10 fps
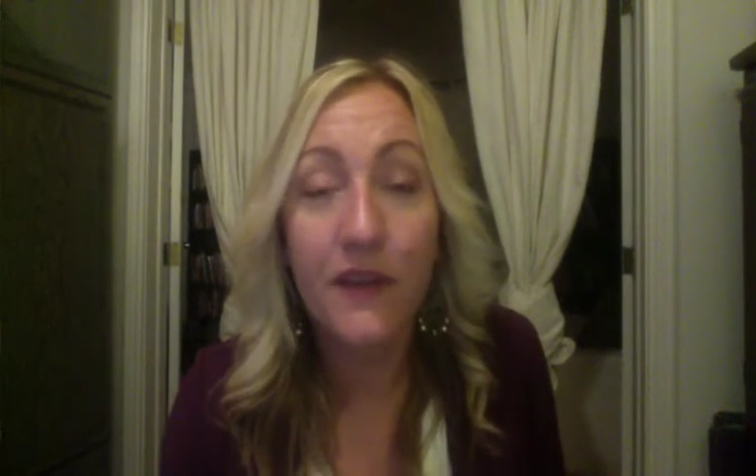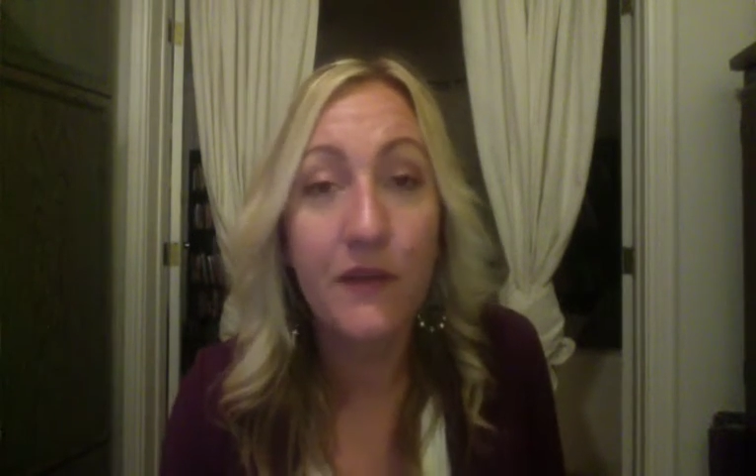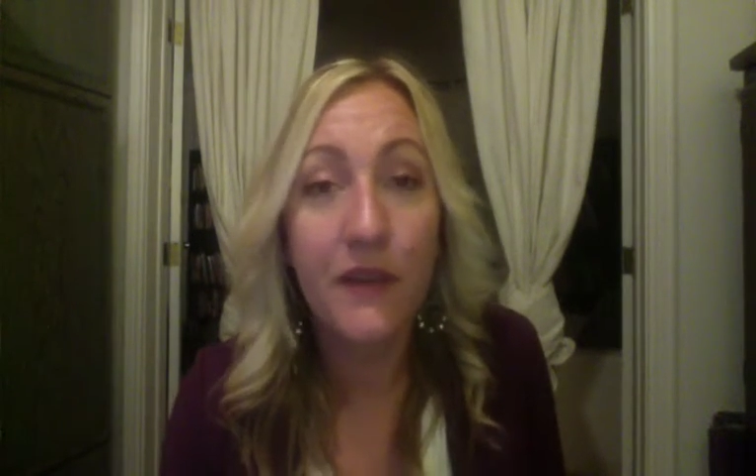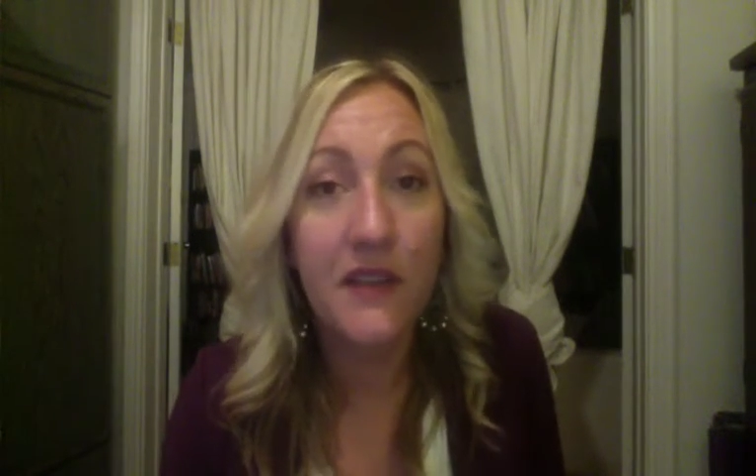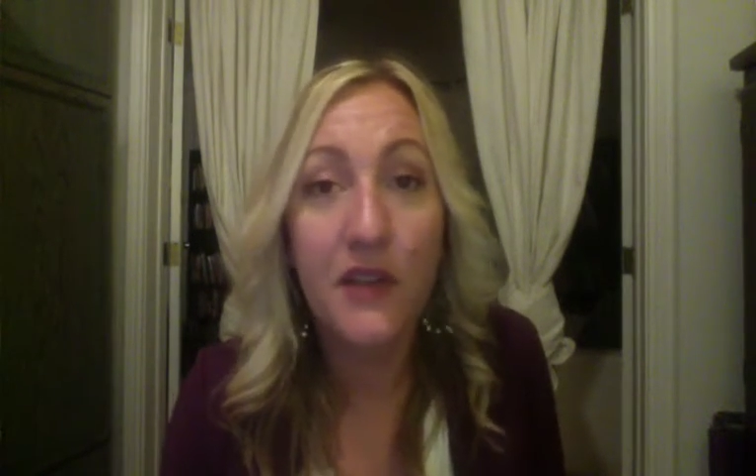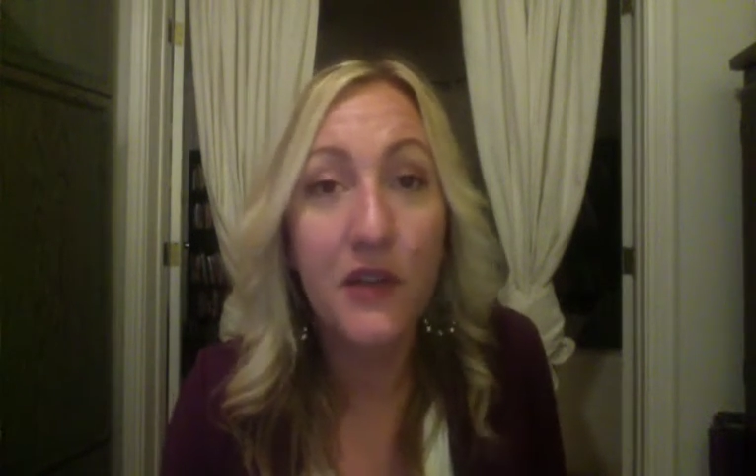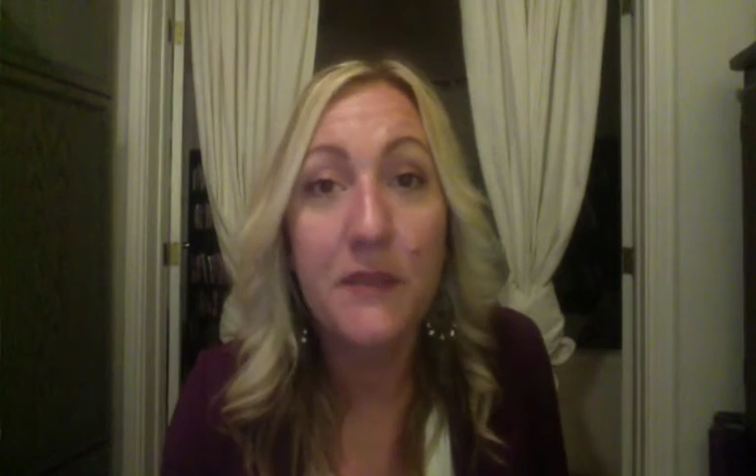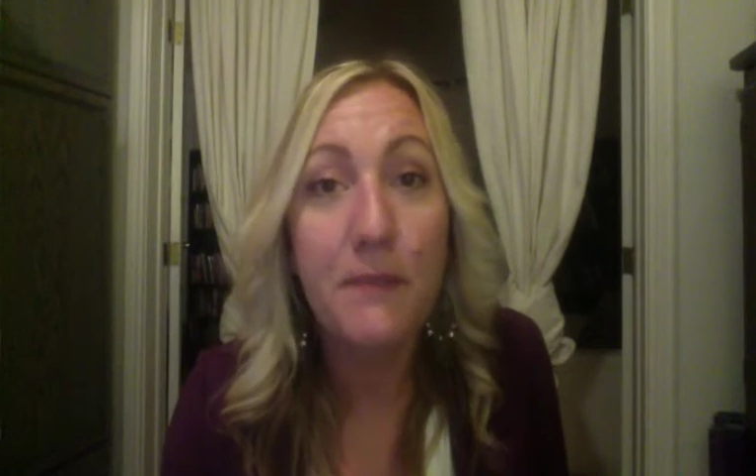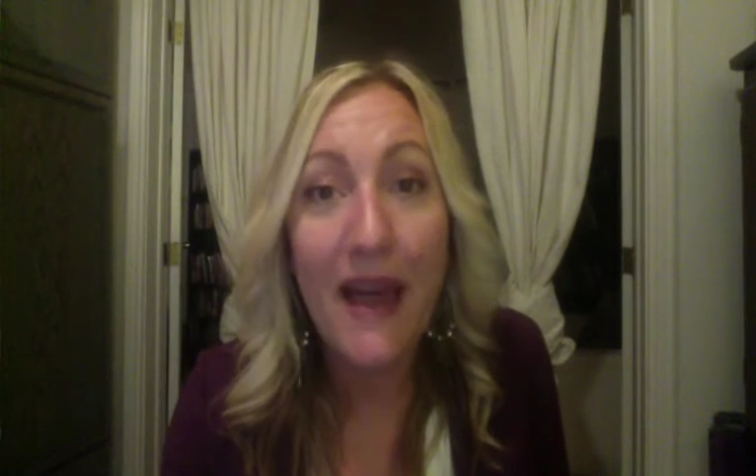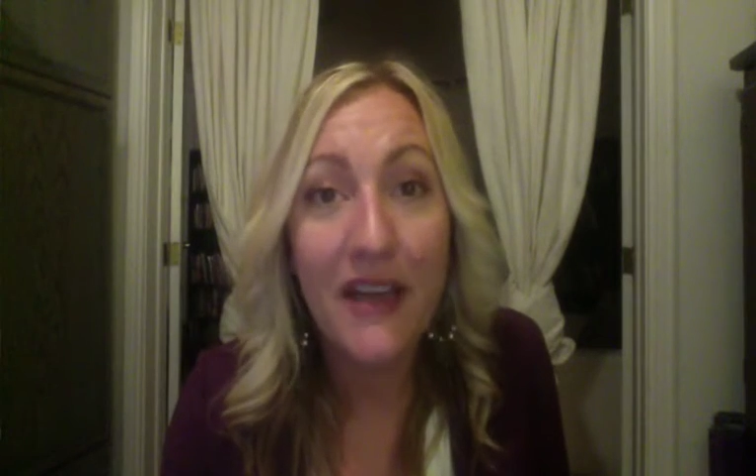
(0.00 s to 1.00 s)

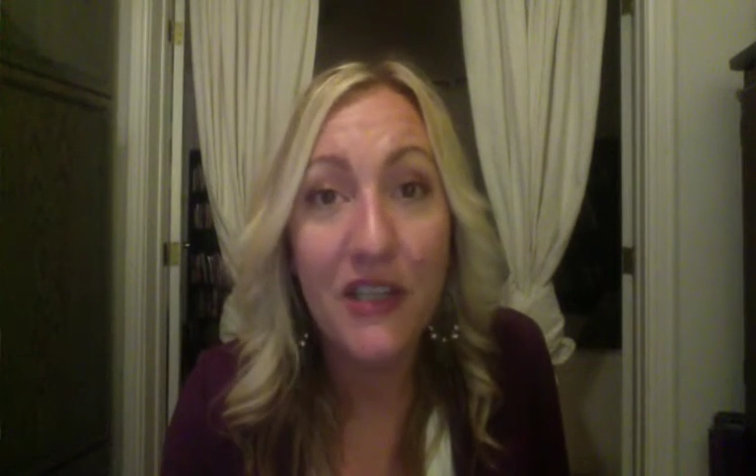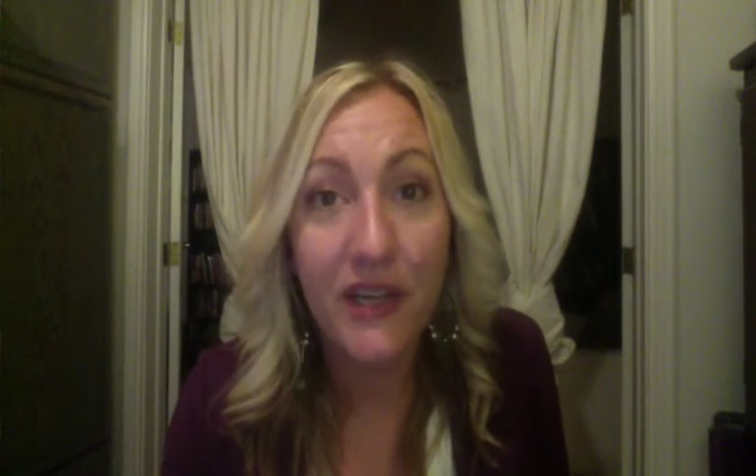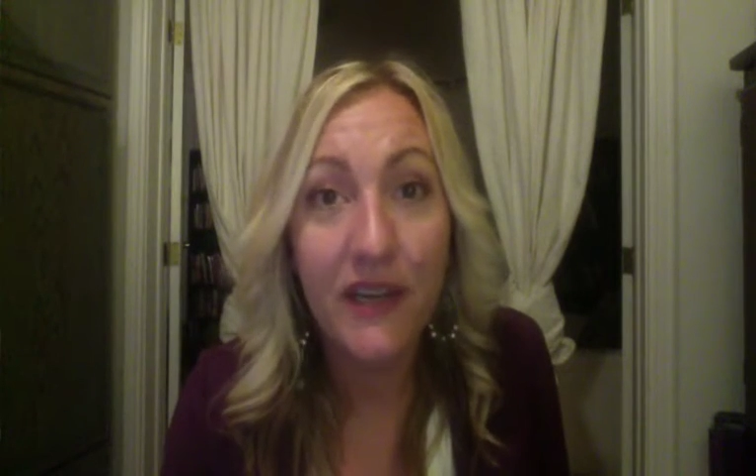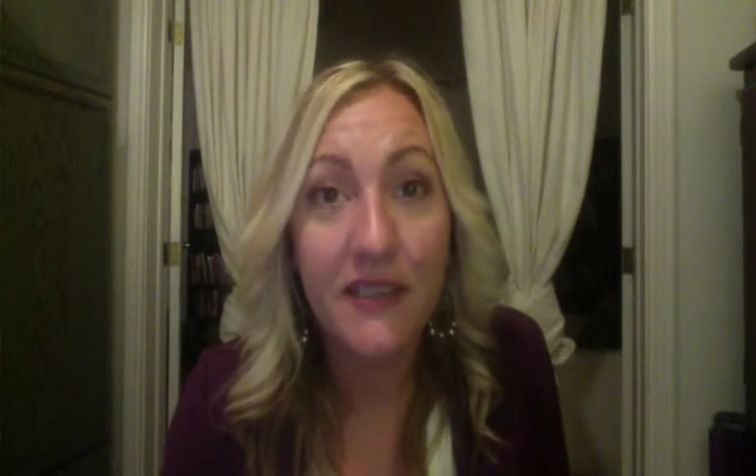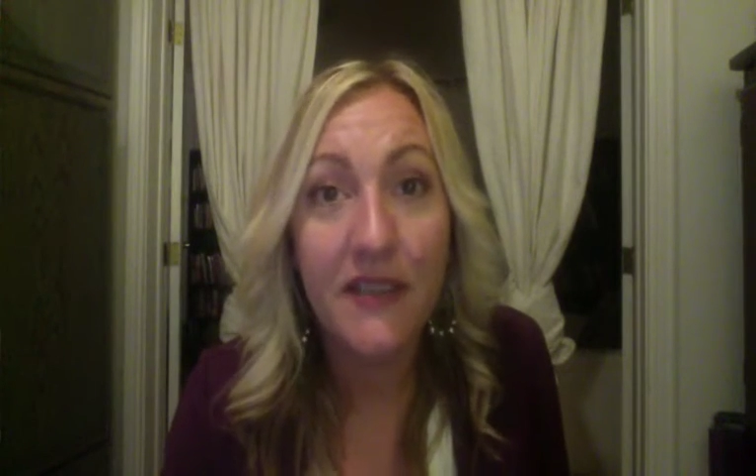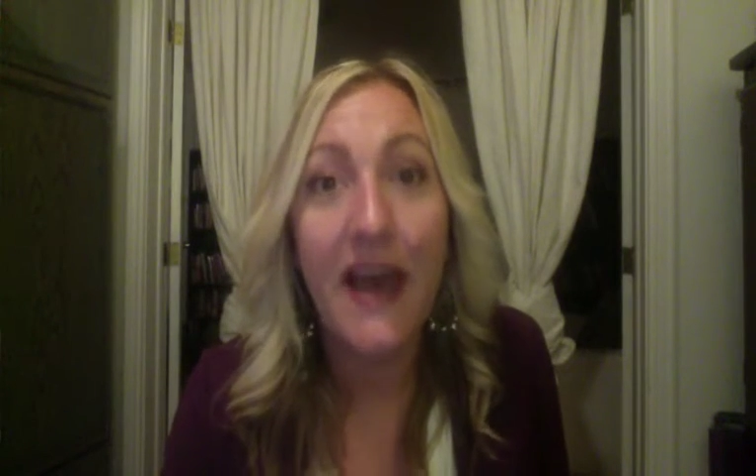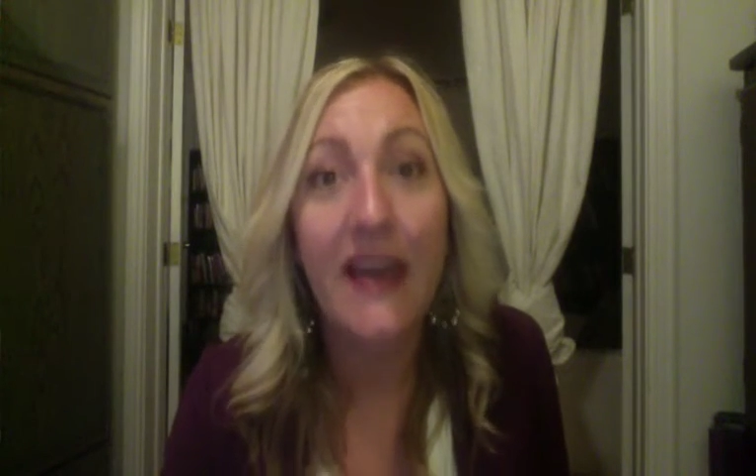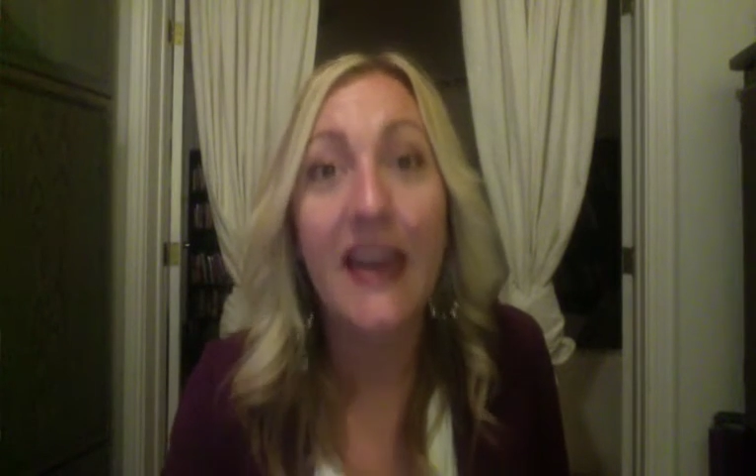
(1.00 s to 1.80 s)
there's magic to that.